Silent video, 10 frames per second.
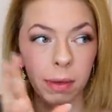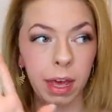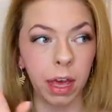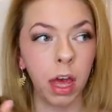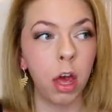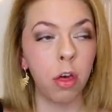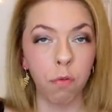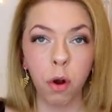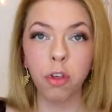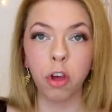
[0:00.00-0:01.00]
I'm getting
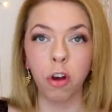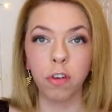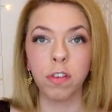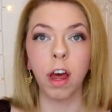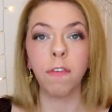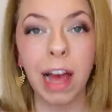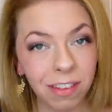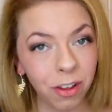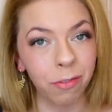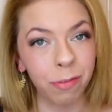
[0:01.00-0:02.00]
throat chakra stuff
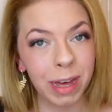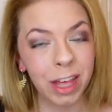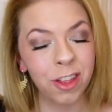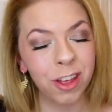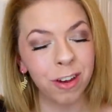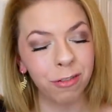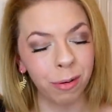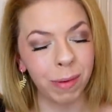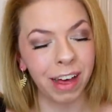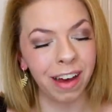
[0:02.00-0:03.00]
as confirmation from my